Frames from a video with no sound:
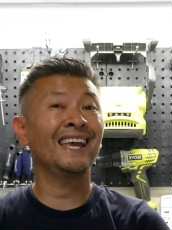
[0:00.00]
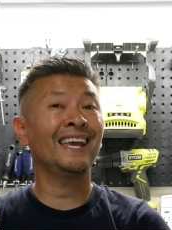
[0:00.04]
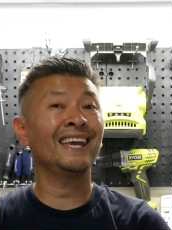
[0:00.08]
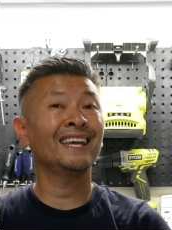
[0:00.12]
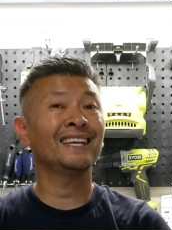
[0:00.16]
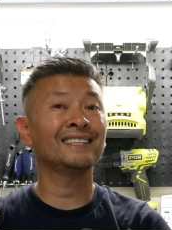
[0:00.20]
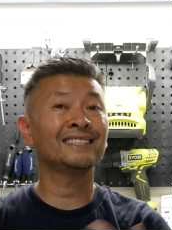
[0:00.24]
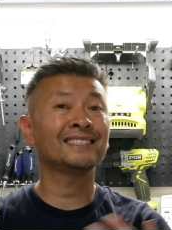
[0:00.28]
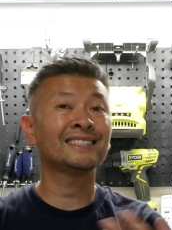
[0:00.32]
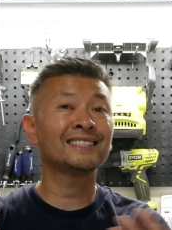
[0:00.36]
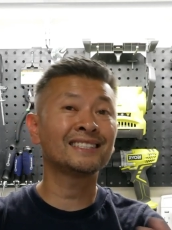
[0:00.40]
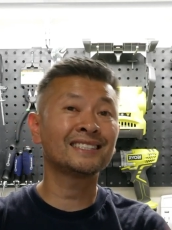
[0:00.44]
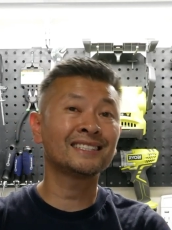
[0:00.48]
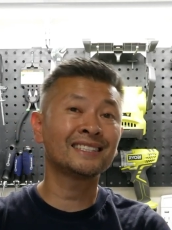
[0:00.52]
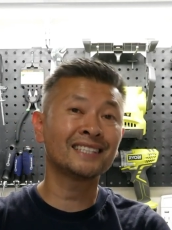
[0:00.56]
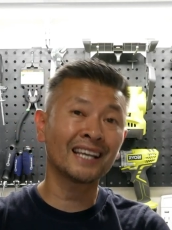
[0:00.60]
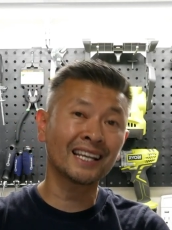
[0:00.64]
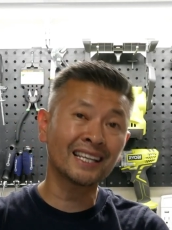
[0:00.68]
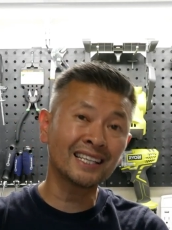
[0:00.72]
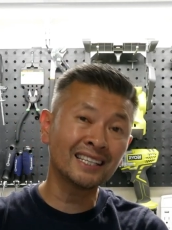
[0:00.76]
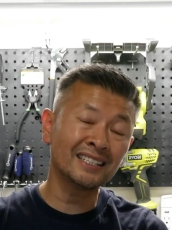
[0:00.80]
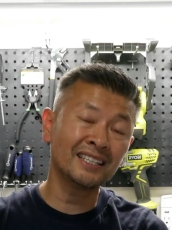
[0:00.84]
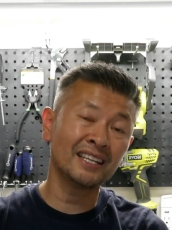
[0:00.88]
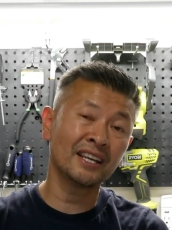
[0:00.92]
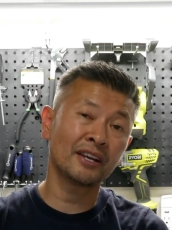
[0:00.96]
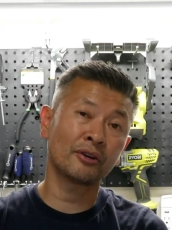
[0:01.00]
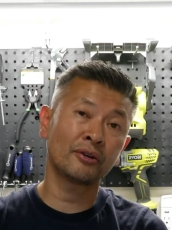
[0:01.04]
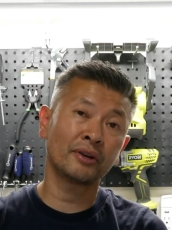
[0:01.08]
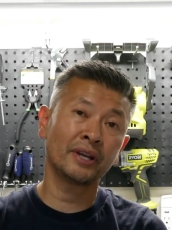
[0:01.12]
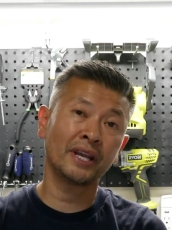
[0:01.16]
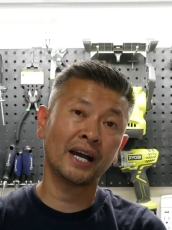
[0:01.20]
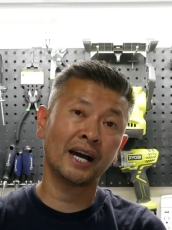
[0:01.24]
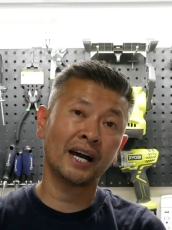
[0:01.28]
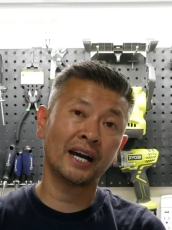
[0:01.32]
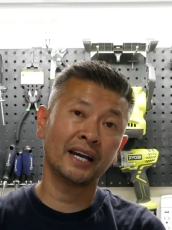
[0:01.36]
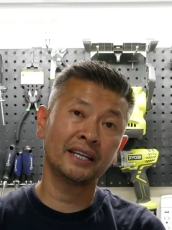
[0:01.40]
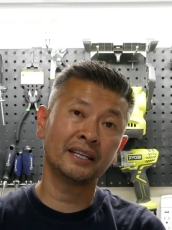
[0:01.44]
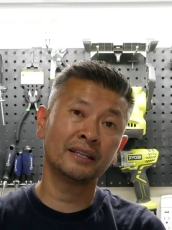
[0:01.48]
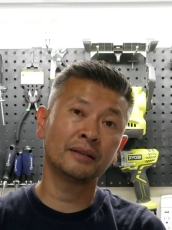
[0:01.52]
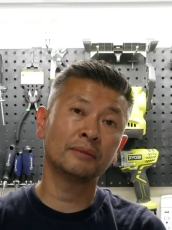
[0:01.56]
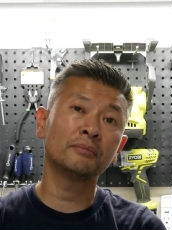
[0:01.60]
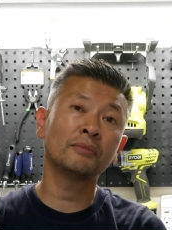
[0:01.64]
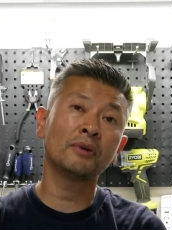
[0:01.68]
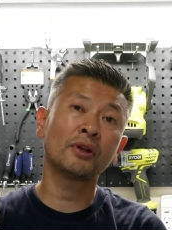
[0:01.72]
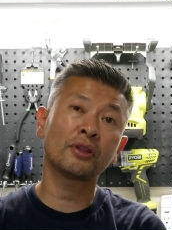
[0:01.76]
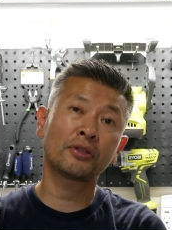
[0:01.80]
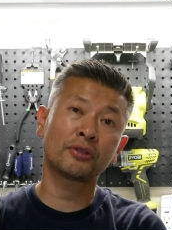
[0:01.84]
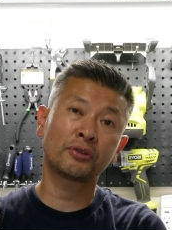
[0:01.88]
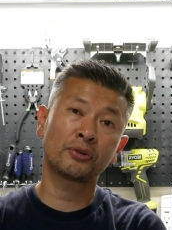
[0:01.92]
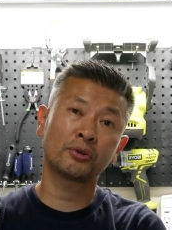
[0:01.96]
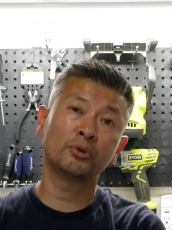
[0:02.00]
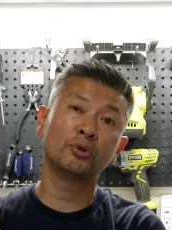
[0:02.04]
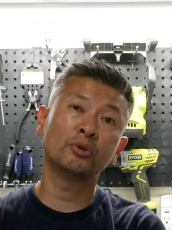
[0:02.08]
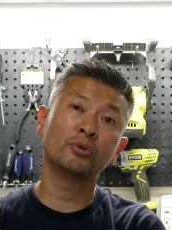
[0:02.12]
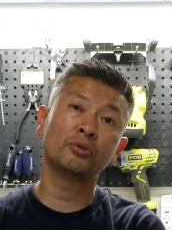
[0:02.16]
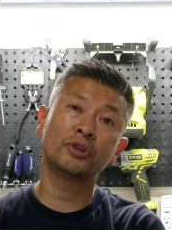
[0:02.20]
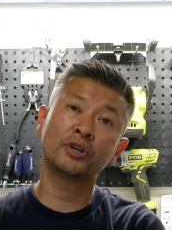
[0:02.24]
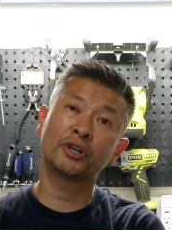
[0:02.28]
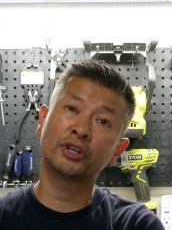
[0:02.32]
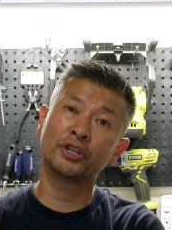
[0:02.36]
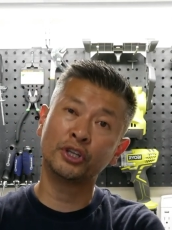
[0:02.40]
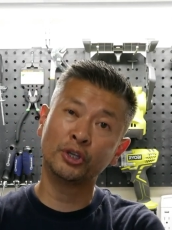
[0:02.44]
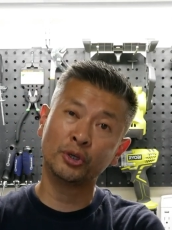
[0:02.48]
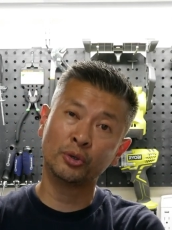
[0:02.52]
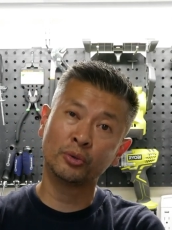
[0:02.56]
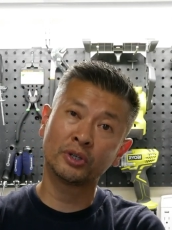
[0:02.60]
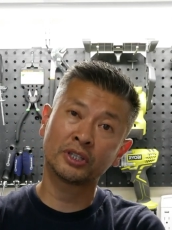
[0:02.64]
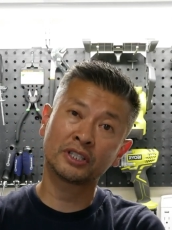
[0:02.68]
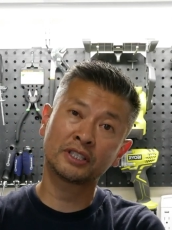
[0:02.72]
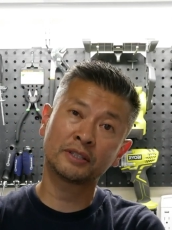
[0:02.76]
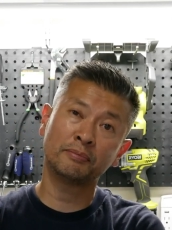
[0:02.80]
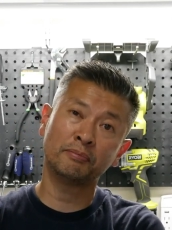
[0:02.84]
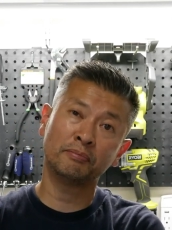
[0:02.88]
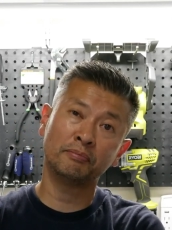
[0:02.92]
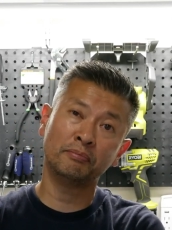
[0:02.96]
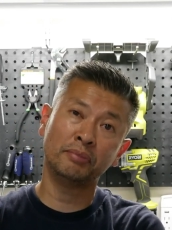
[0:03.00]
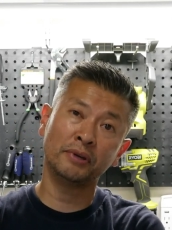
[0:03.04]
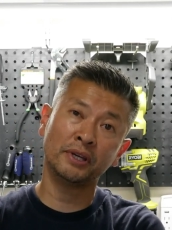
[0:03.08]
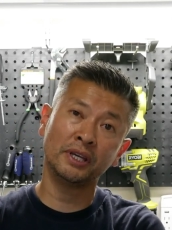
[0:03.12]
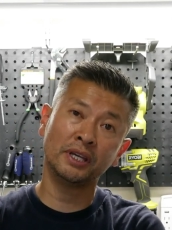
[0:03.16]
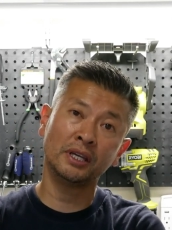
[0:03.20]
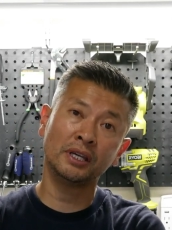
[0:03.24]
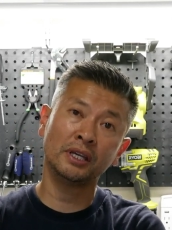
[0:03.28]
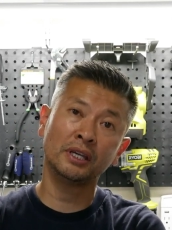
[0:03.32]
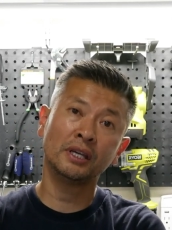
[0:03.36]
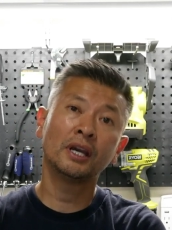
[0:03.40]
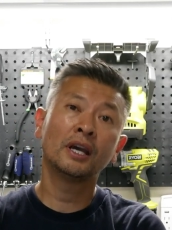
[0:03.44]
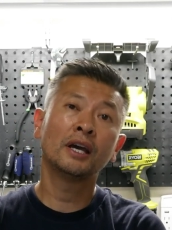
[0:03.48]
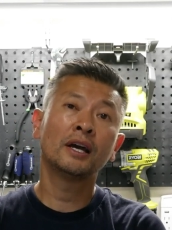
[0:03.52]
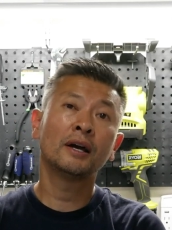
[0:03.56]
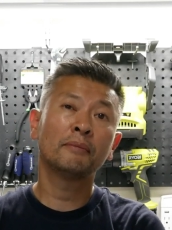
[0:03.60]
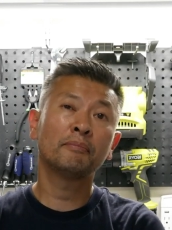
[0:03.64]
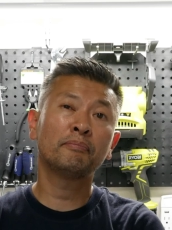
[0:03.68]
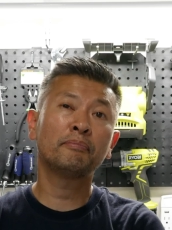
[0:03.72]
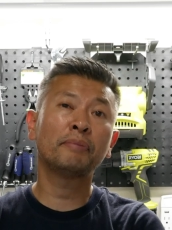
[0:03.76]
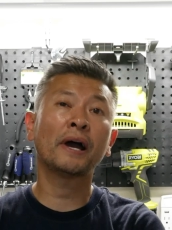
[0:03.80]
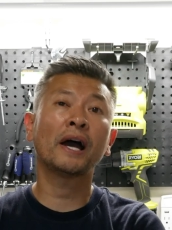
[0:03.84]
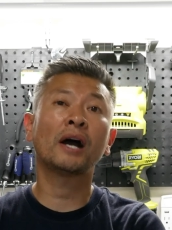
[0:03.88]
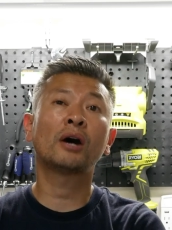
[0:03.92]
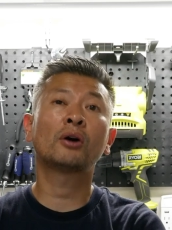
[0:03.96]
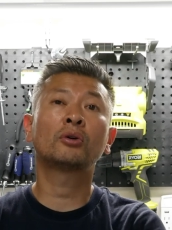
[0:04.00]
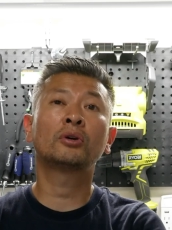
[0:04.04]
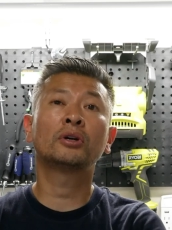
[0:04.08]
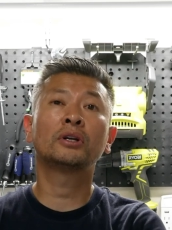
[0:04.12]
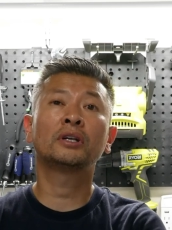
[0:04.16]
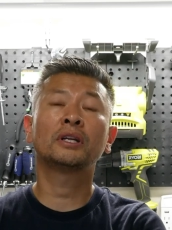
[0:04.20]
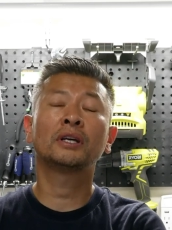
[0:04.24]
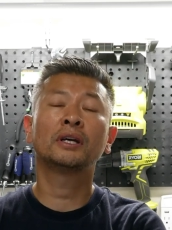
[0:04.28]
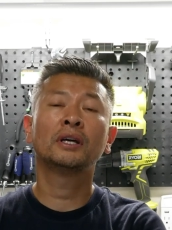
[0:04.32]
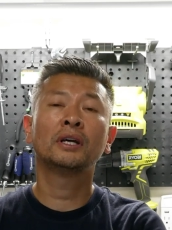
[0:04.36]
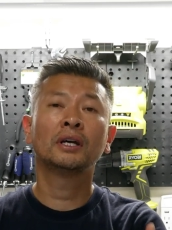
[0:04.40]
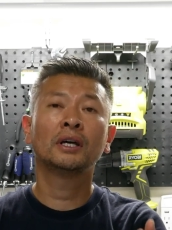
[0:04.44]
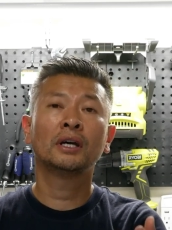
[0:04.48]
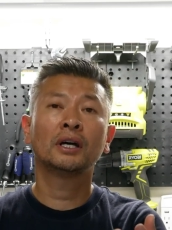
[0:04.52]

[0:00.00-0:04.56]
a secondary item through their USB powered